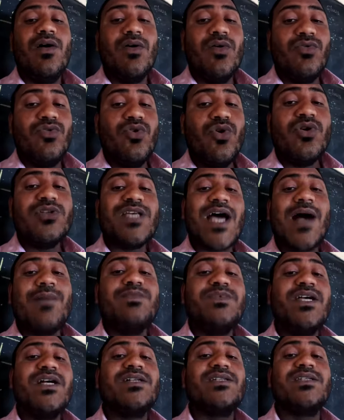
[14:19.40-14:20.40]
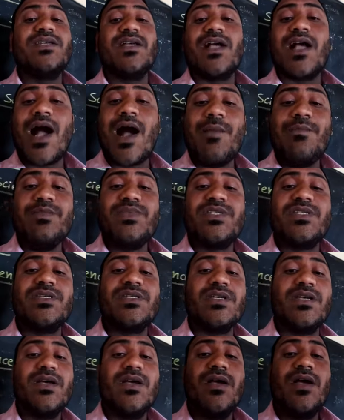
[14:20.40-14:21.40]
those objects
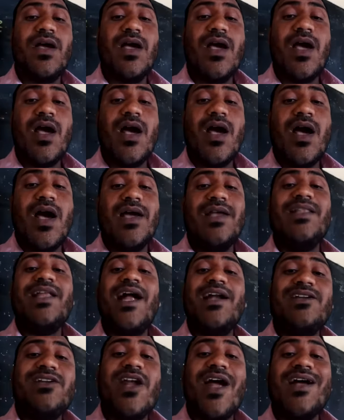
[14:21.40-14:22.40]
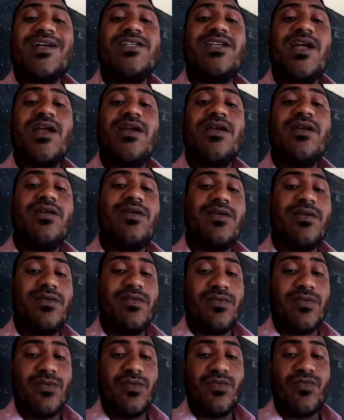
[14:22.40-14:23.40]
comes in the
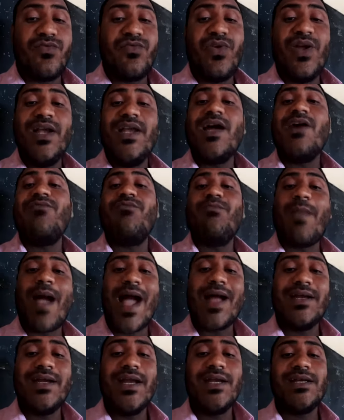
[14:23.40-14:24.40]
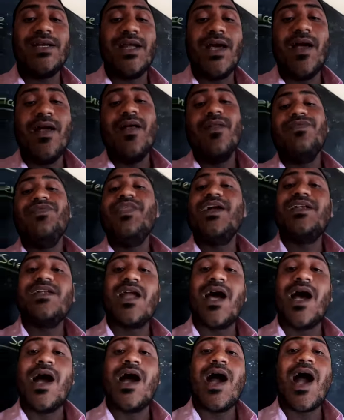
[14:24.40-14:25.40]
attraction field of magnet, that
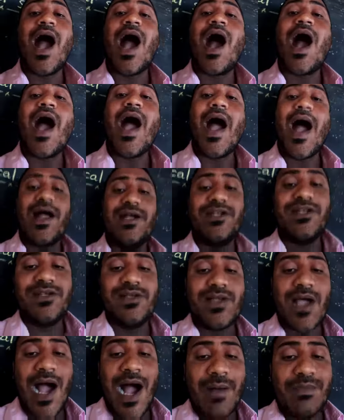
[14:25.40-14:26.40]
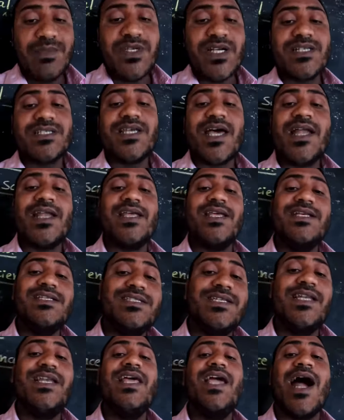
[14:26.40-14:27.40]
objects are
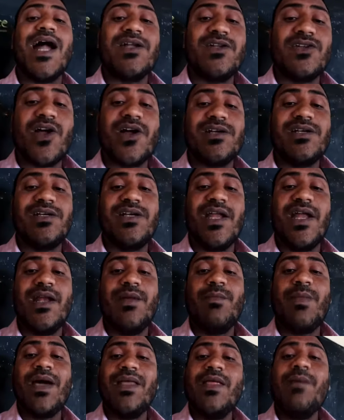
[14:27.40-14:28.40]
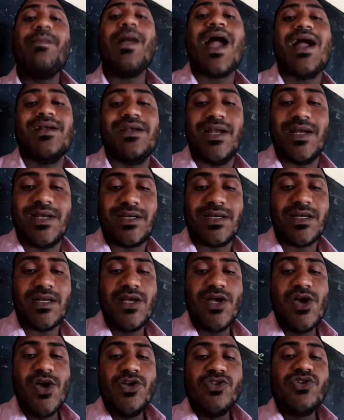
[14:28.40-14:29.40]
easily attracted by the magnet.
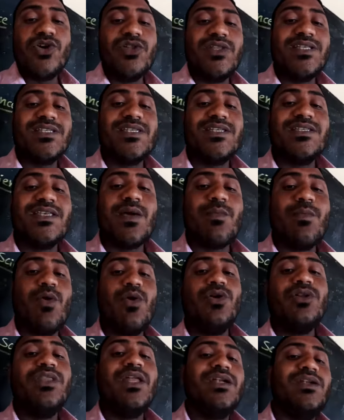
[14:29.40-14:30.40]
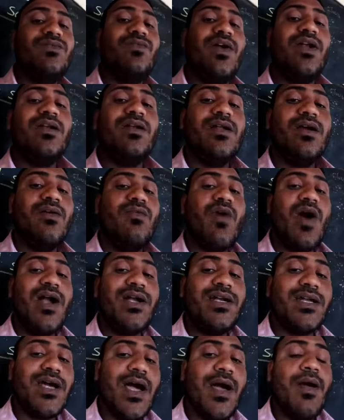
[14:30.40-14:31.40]
So this is about that one,
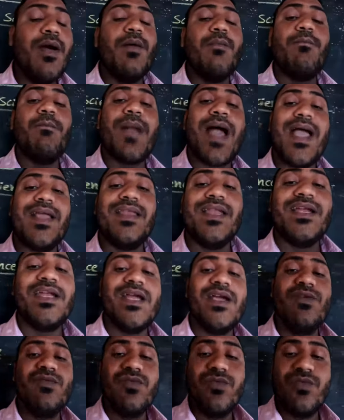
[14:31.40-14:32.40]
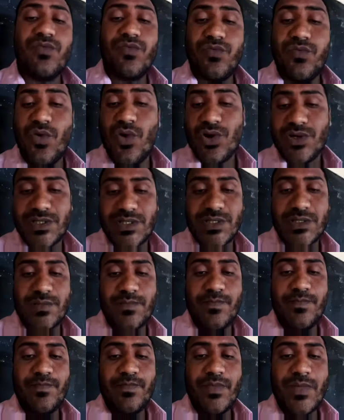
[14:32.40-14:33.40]
what? Magnetic force.
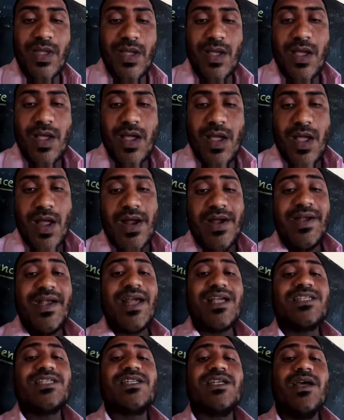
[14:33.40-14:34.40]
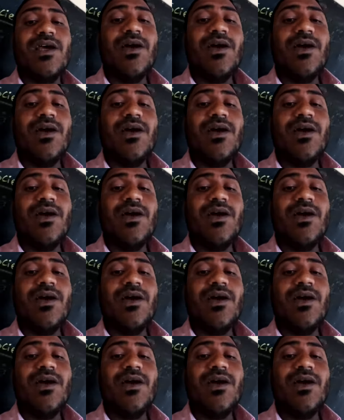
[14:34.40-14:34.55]
Next,